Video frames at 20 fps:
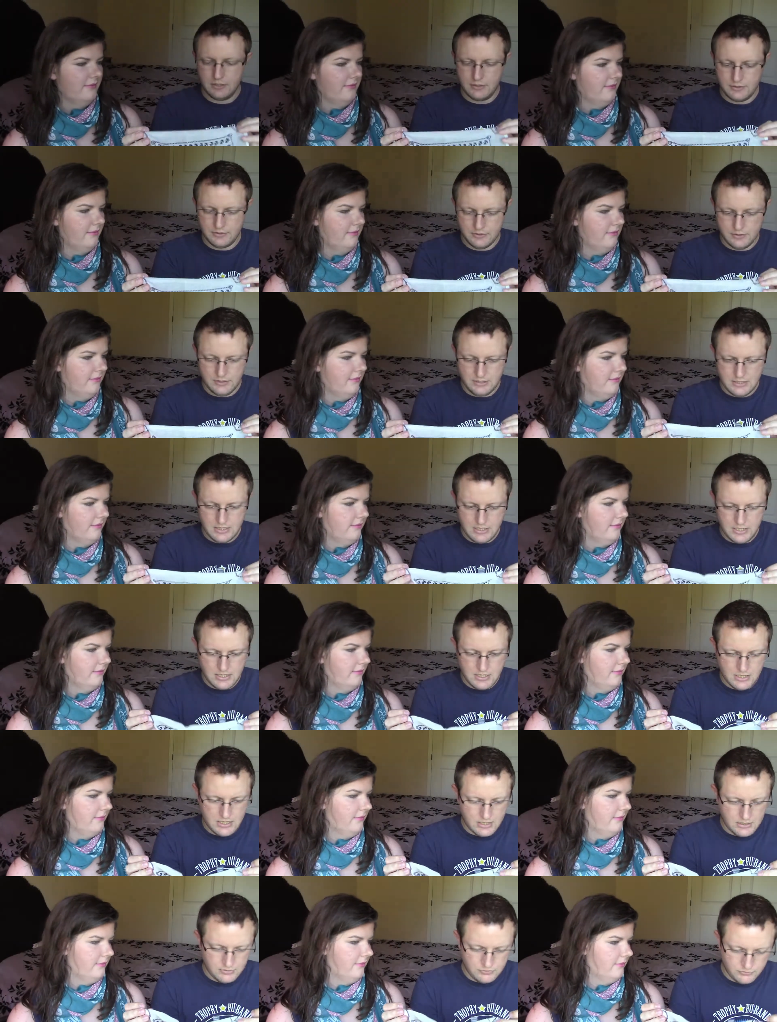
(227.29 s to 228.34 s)
Speaker 1: on the
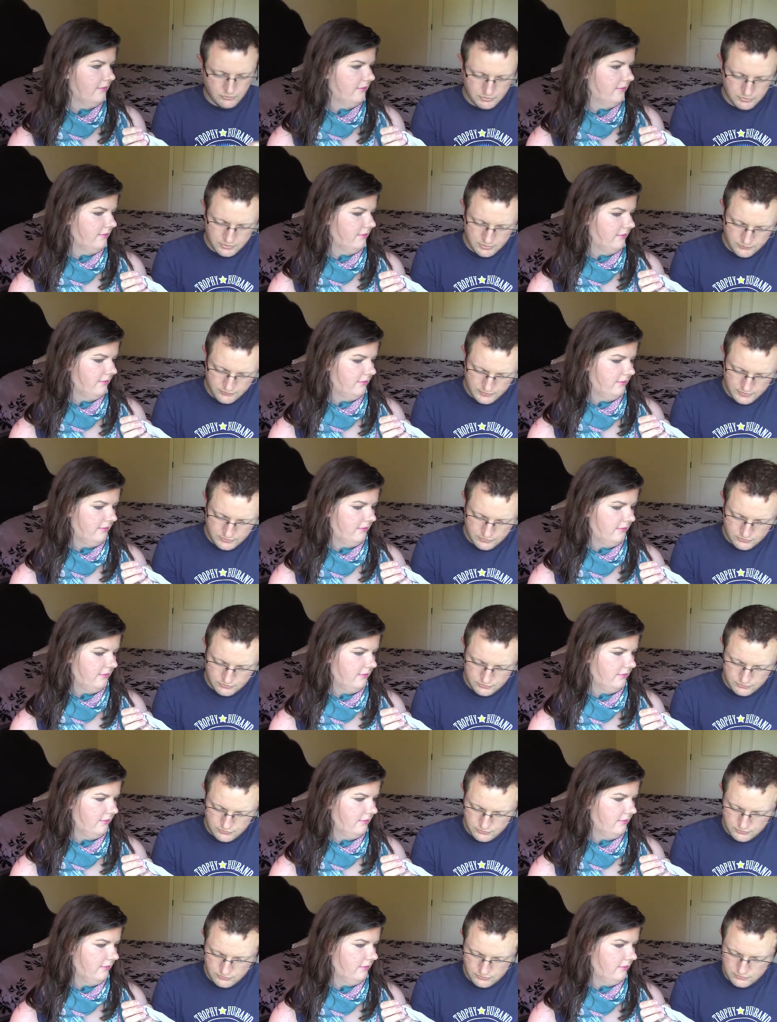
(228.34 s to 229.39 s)
ends. I wonder if
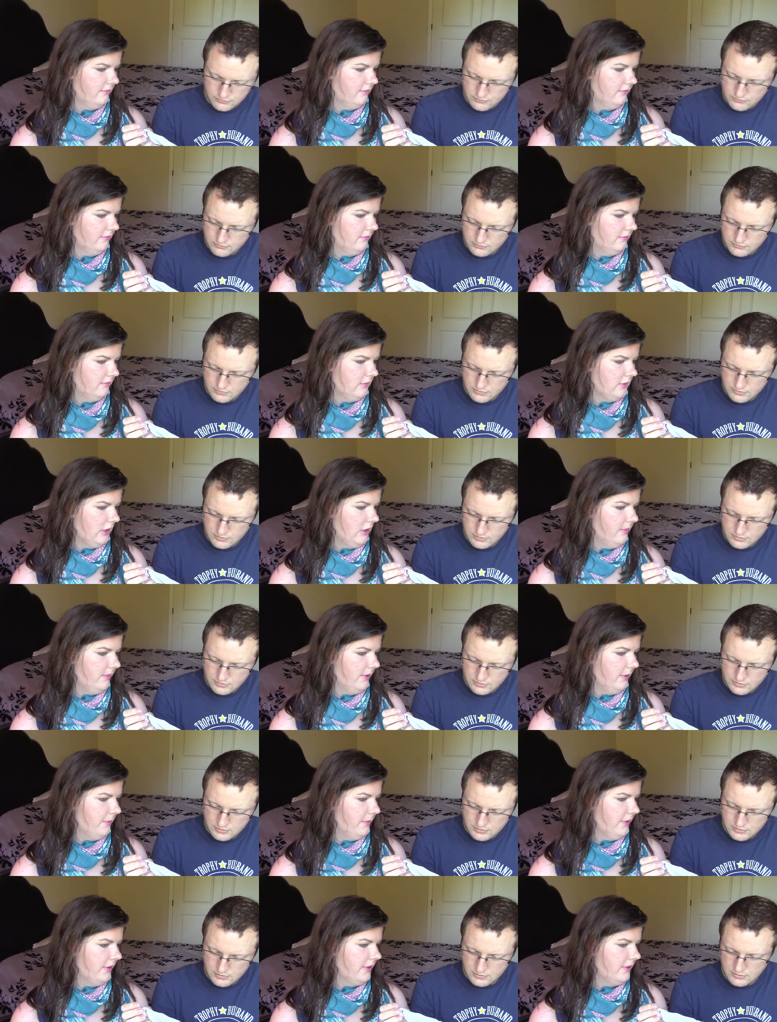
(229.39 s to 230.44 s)
that's... On
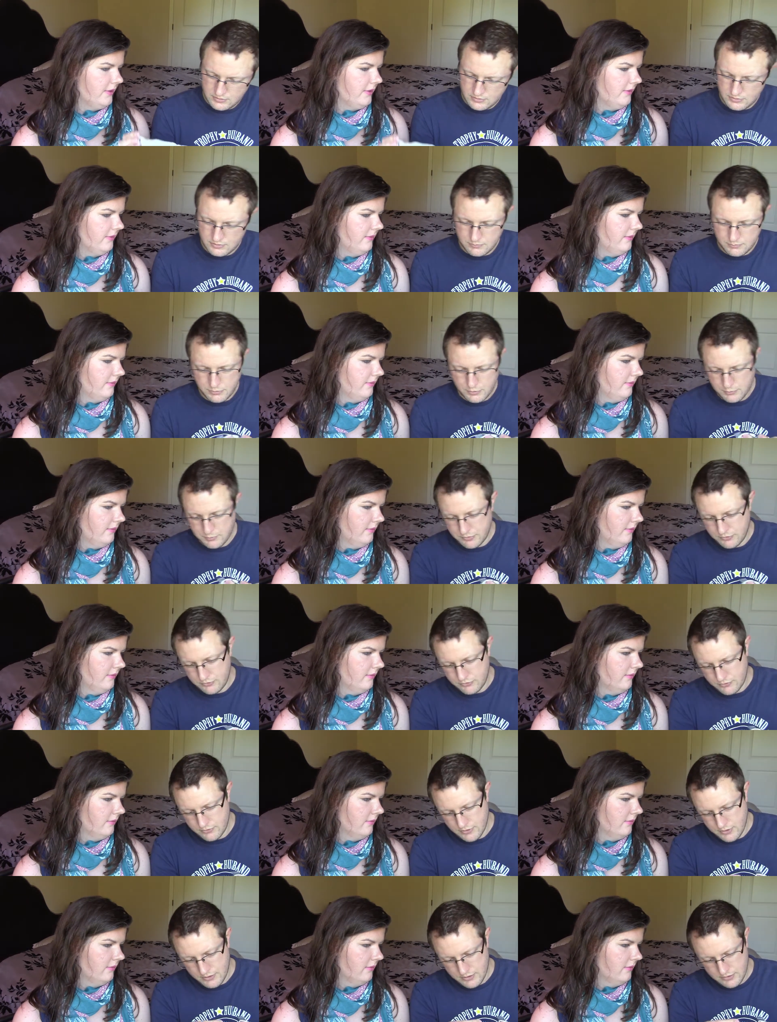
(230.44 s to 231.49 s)
purpose? On purpose or
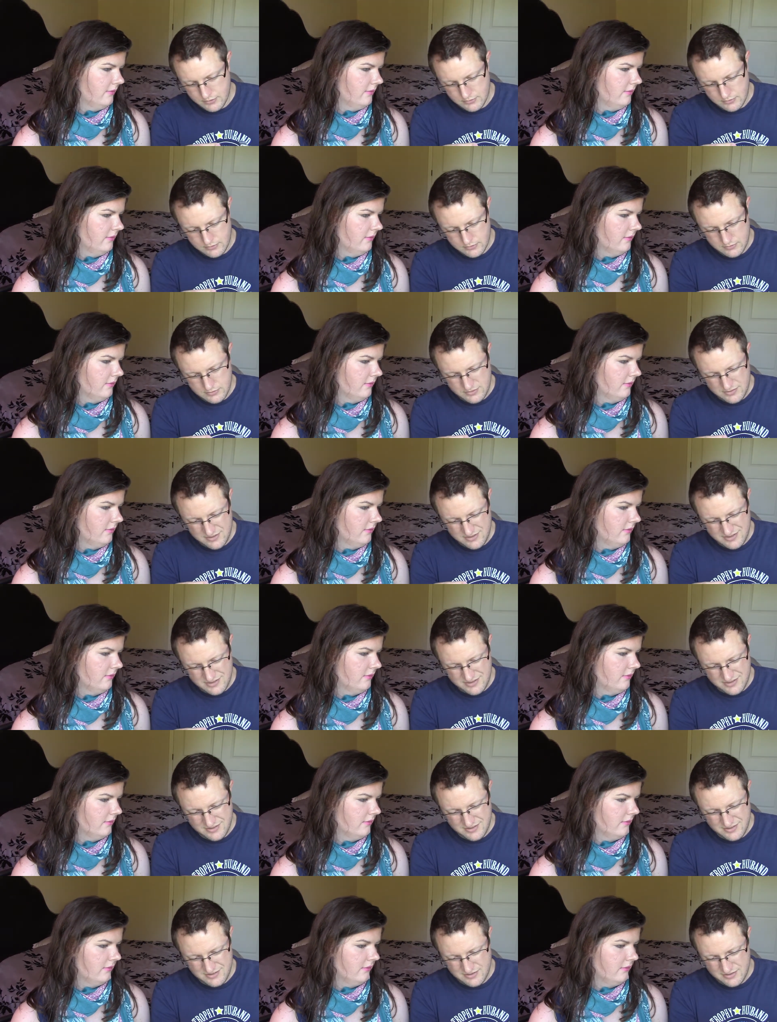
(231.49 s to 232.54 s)
not. Uh,
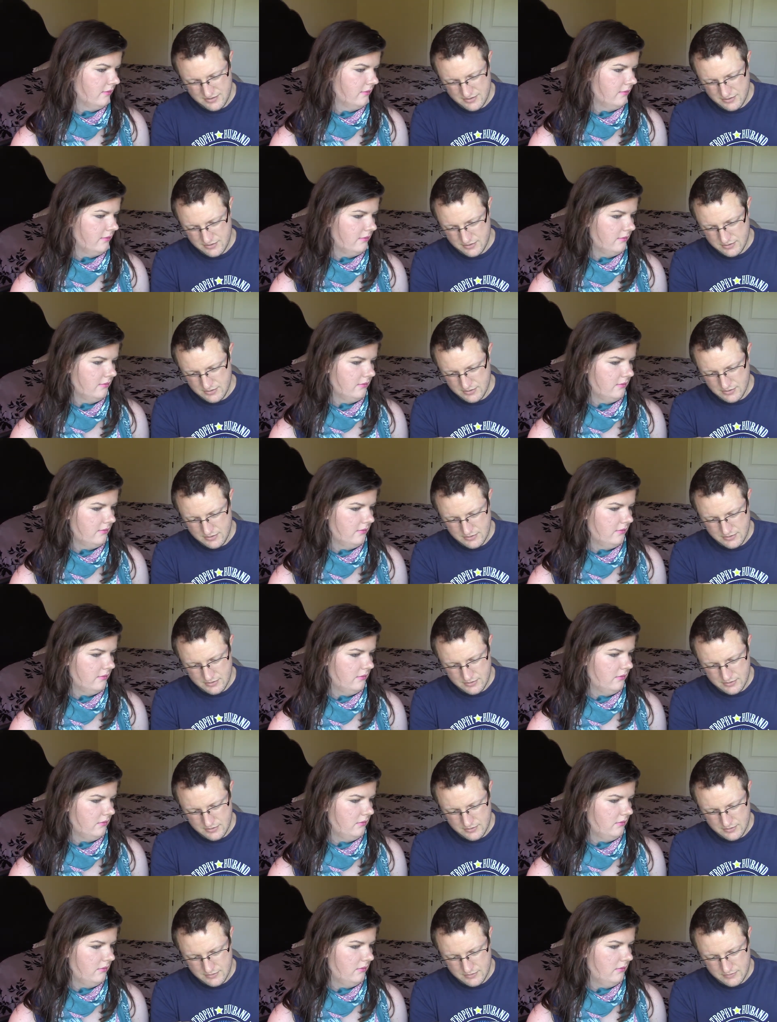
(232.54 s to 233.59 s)

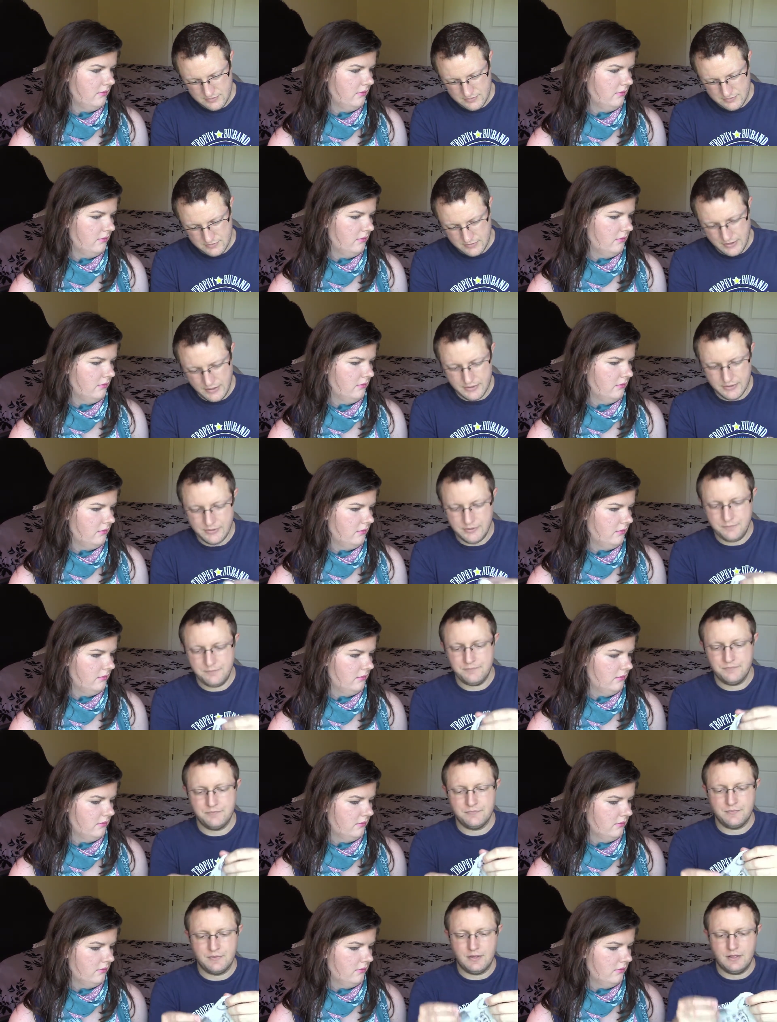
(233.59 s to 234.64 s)
hmm. I don't know.
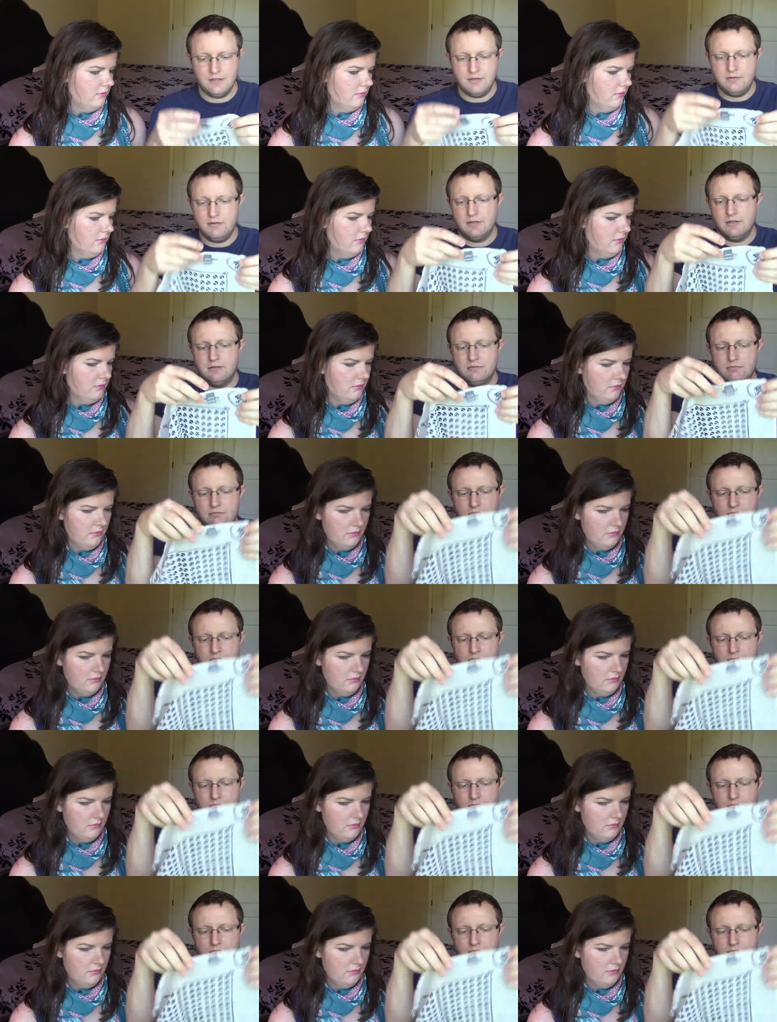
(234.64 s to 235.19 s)
I mean...